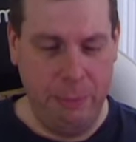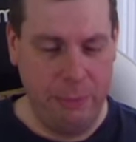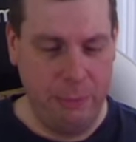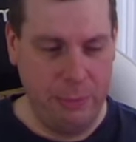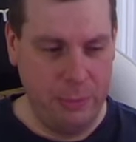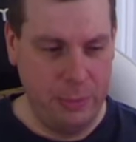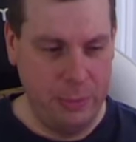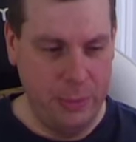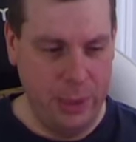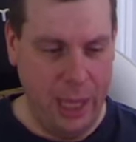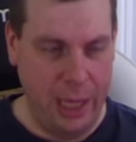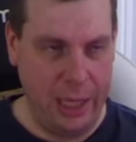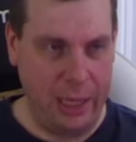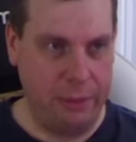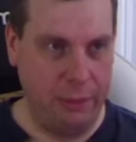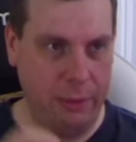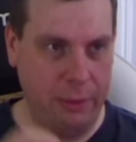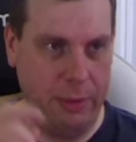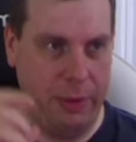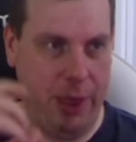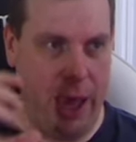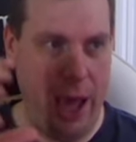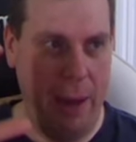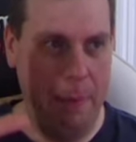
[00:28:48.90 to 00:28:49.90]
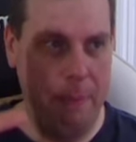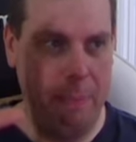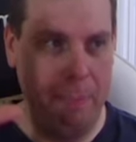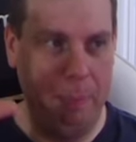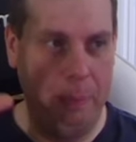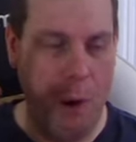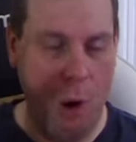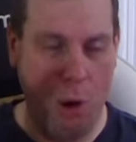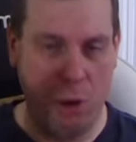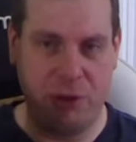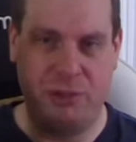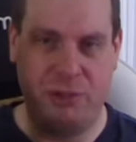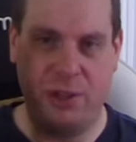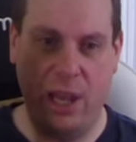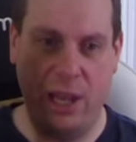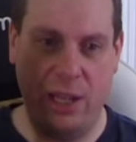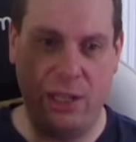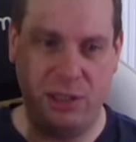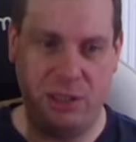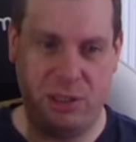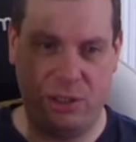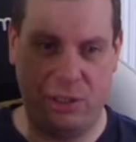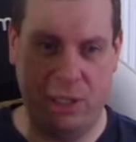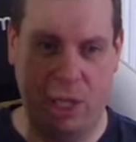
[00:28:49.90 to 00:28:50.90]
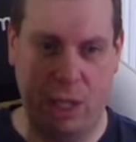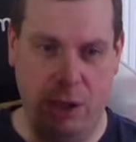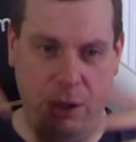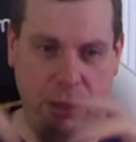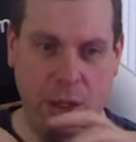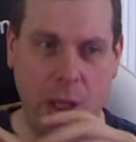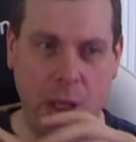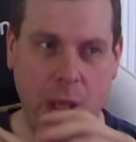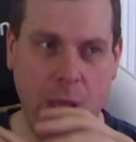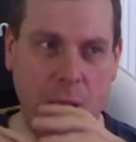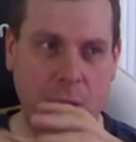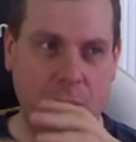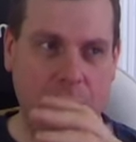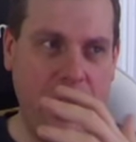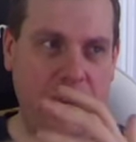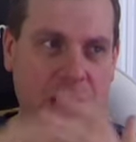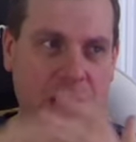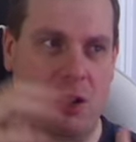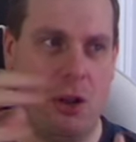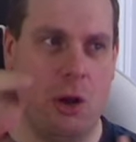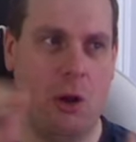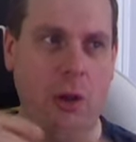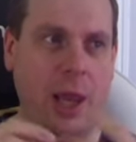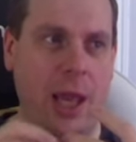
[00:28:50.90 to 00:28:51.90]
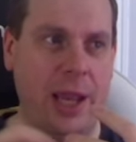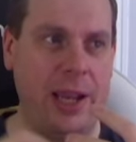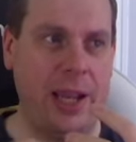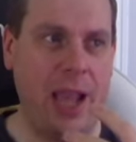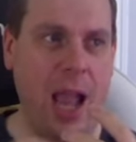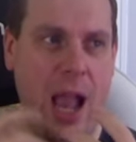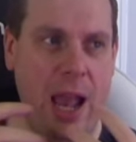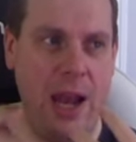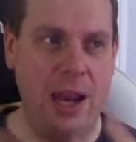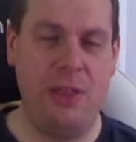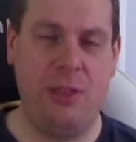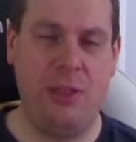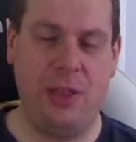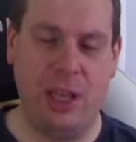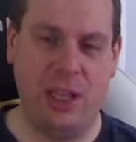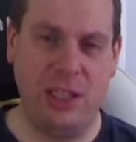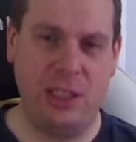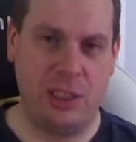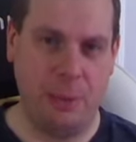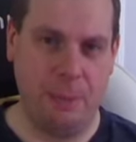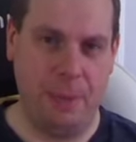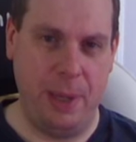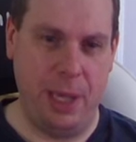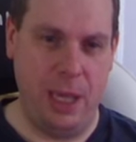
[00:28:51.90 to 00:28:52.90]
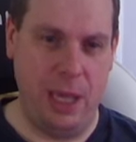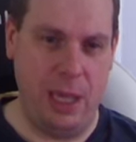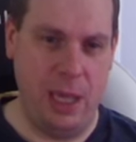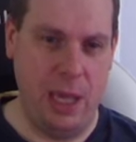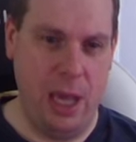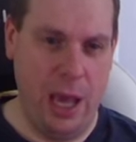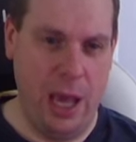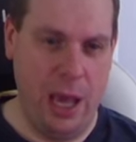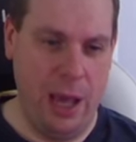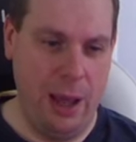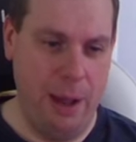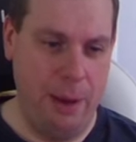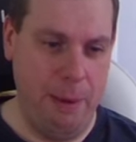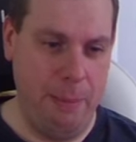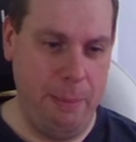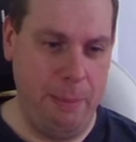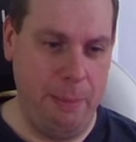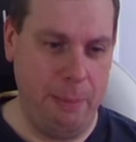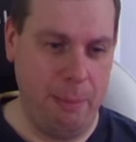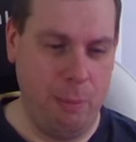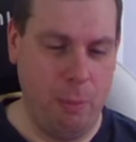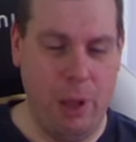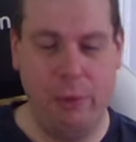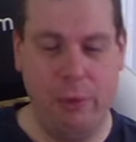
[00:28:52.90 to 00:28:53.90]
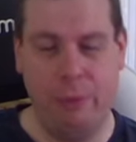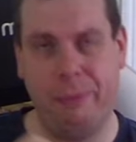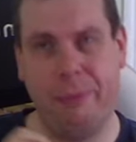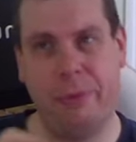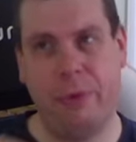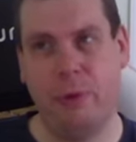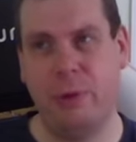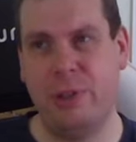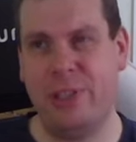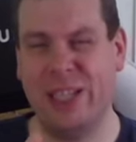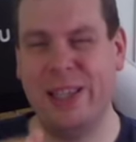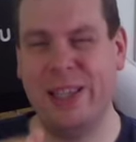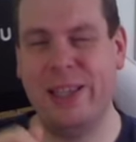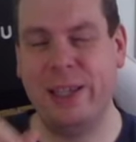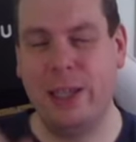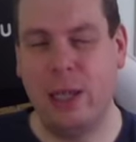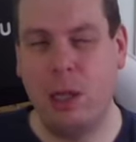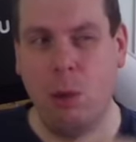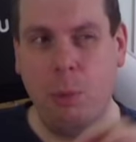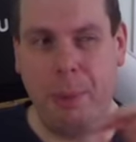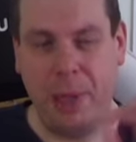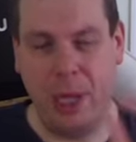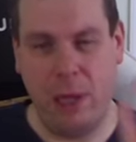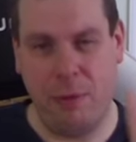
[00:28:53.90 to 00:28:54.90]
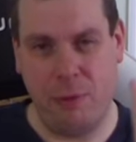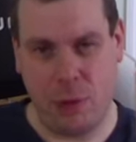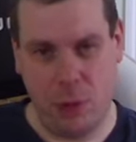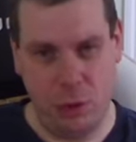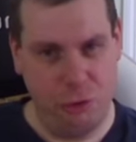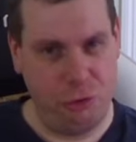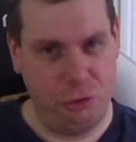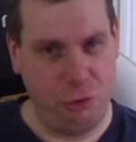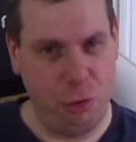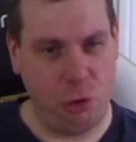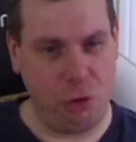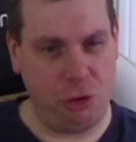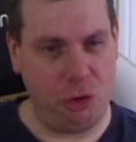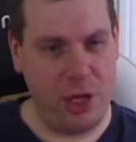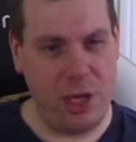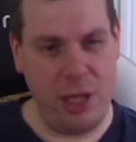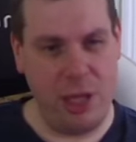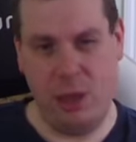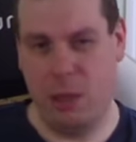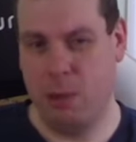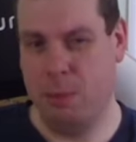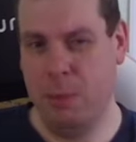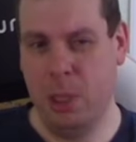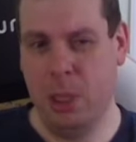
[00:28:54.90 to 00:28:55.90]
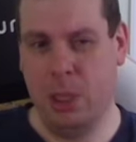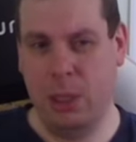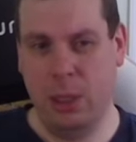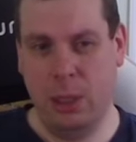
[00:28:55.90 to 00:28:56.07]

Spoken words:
like their box sets, and they don't like anything to be well, there is a little bit of construction in them.